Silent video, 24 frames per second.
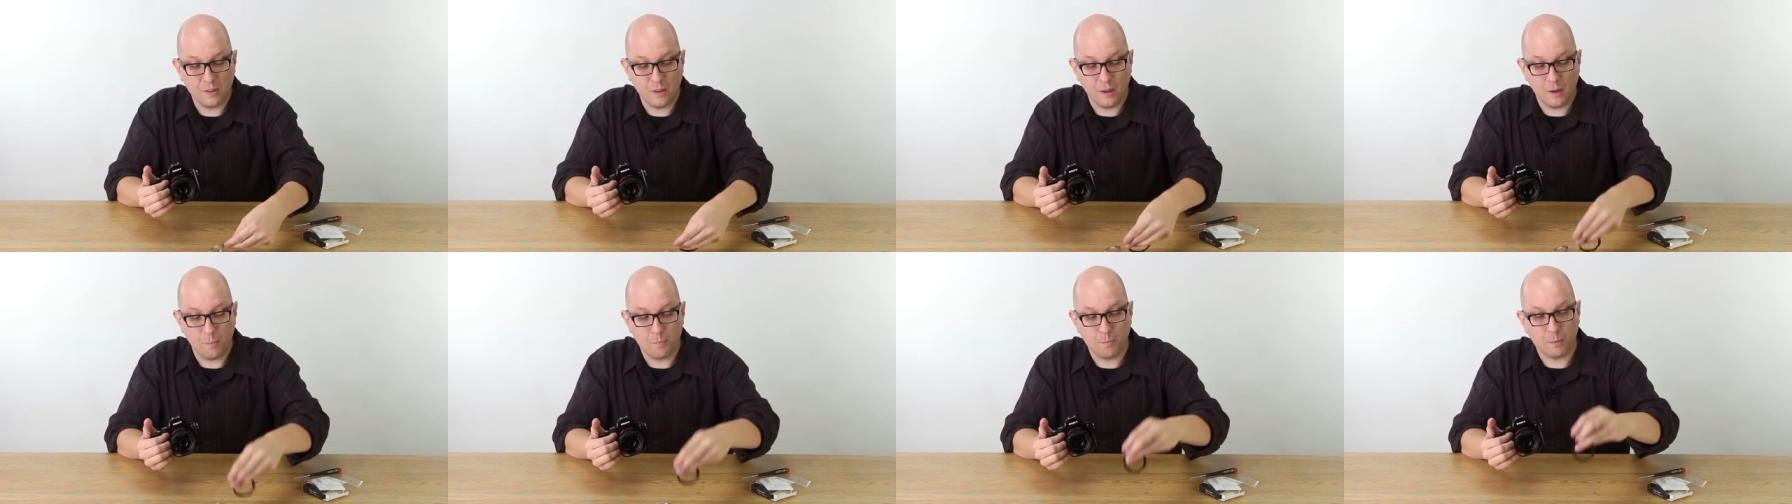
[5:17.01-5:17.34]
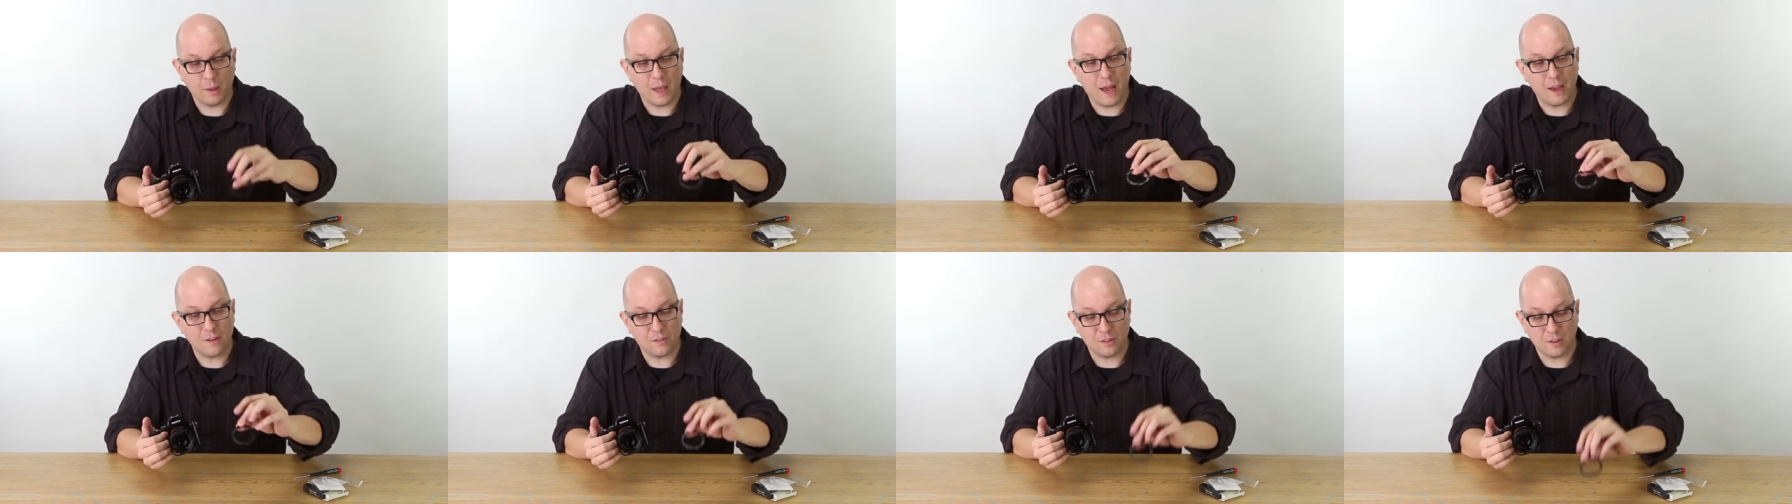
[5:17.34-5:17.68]
the
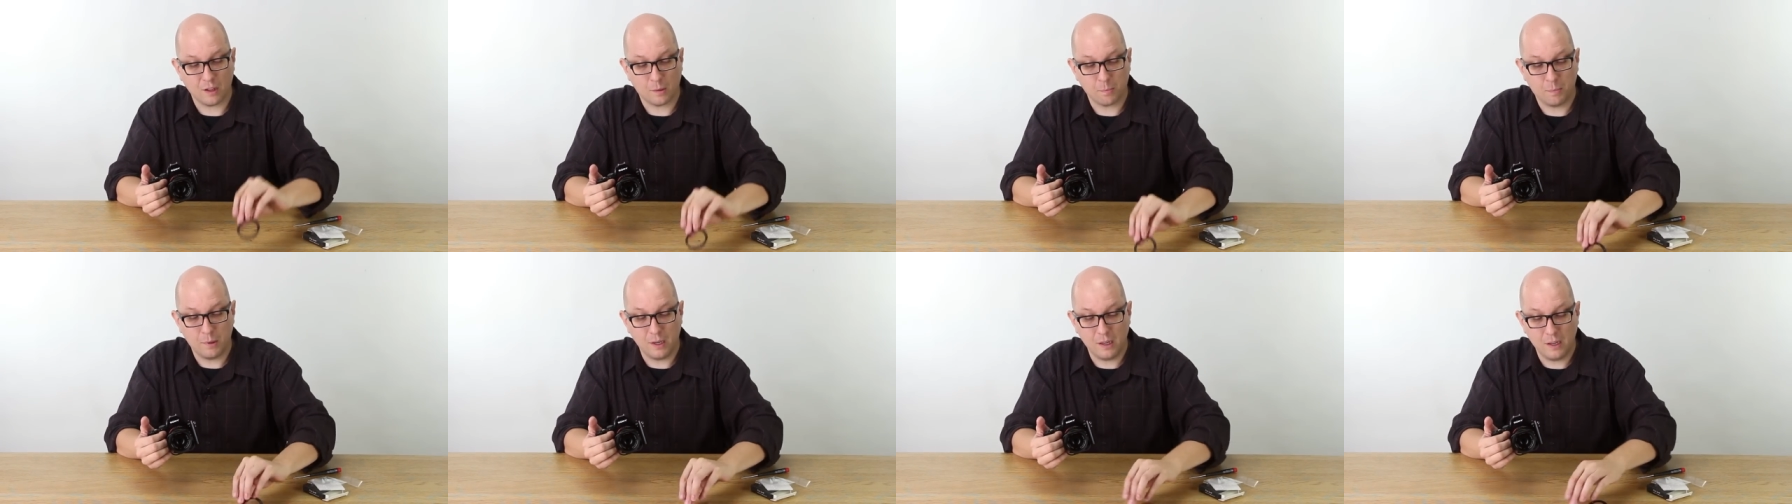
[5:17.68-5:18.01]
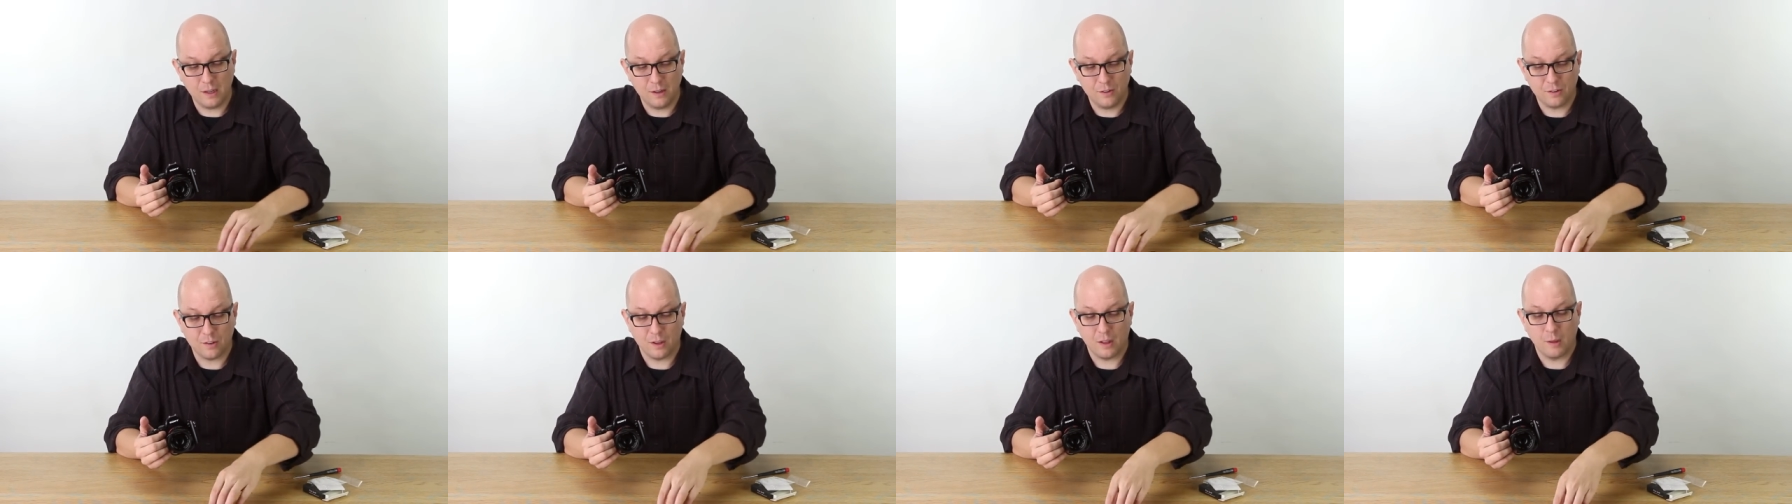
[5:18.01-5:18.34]
plastic
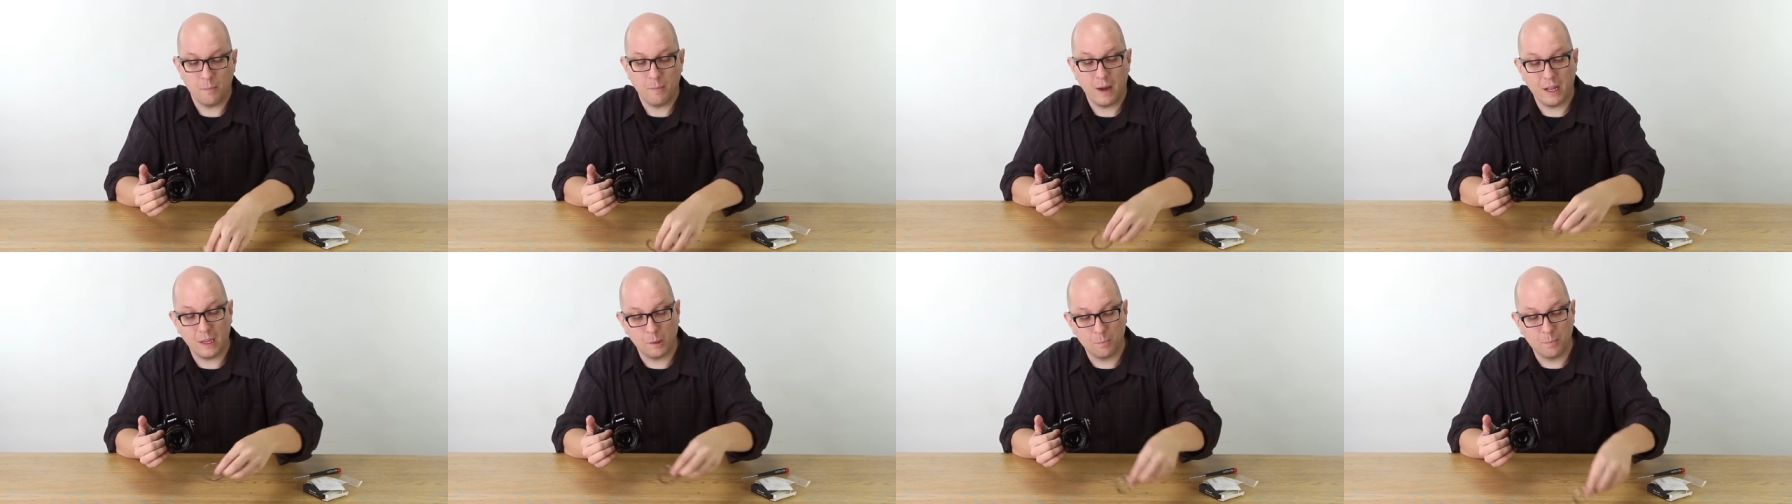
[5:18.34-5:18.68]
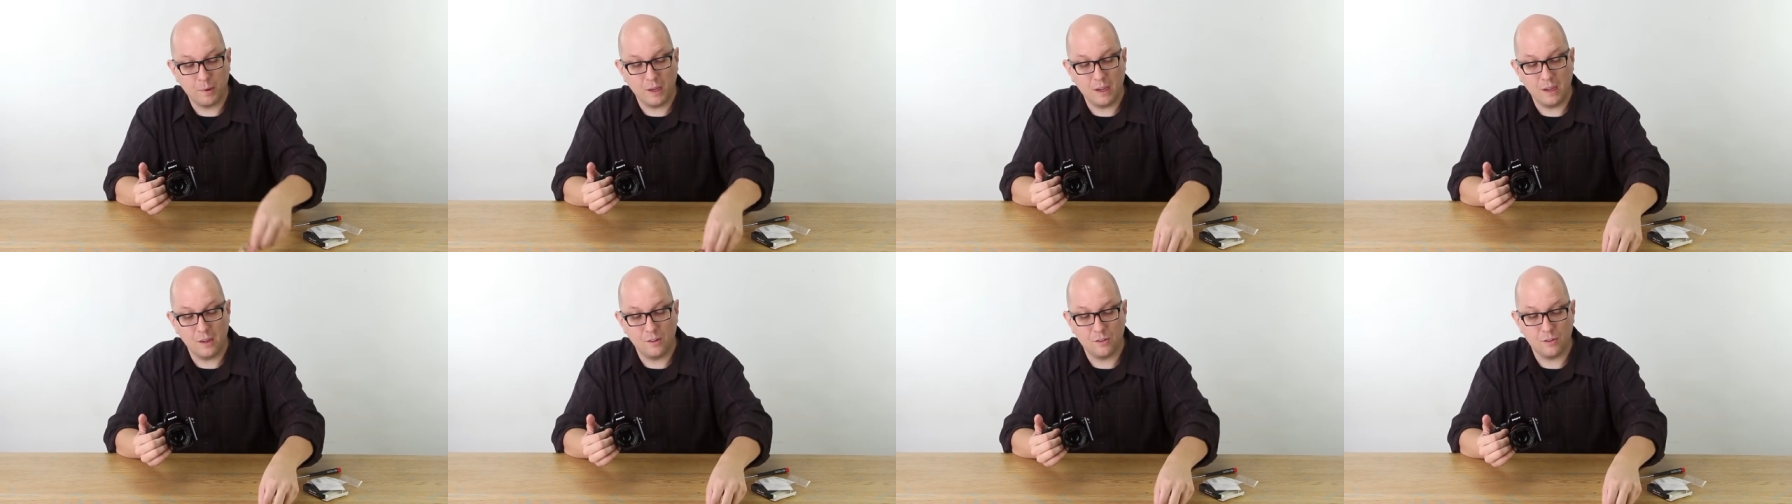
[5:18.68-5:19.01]
piece and the metal
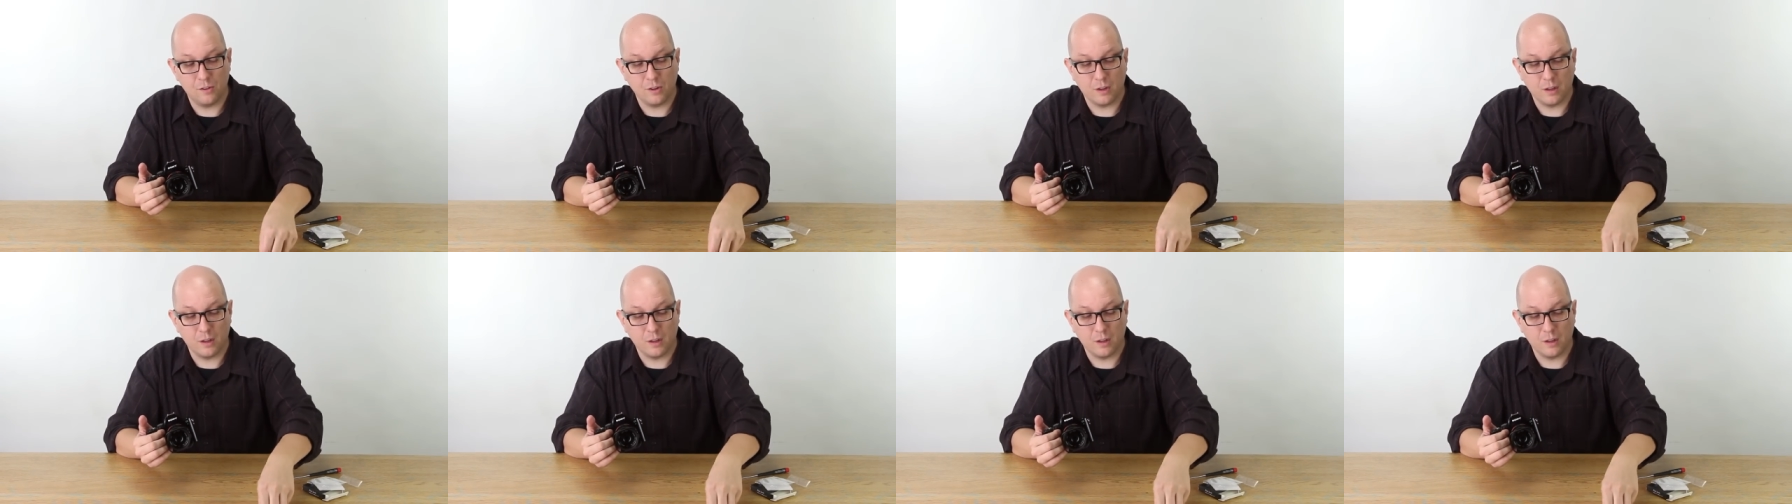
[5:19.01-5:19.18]
piece.